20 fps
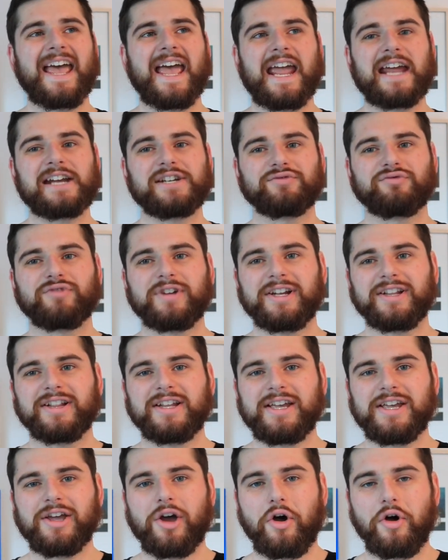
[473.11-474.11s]
and
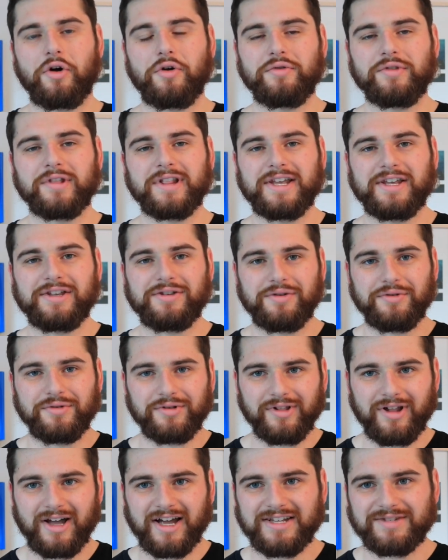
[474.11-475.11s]
really only
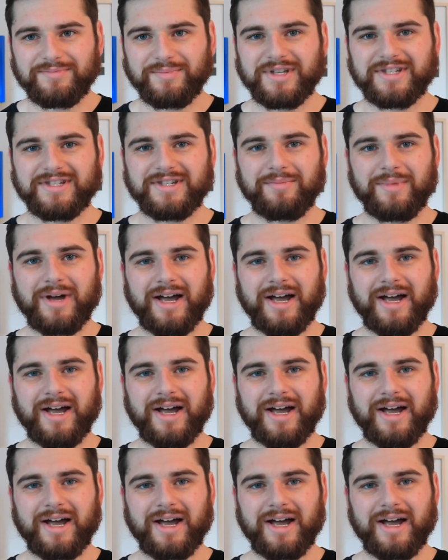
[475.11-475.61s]
utilize Mr.